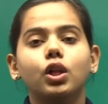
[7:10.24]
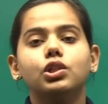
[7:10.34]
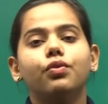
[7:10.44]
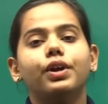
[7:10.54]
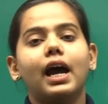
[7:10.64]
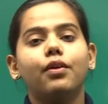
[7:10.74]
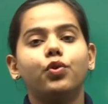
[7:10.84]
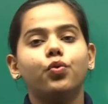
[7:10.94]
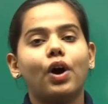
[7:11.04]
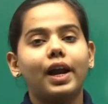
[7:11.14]
also we have
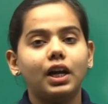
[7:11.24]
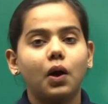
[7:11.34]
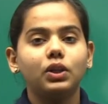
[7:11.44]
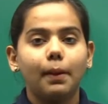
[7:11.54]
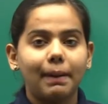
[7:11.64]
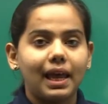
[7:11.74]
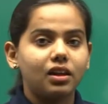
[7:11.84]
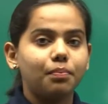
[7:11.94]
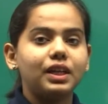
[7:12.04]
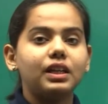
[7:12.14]
to find out the
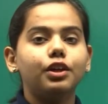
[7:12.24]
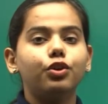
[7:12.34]
perimeter,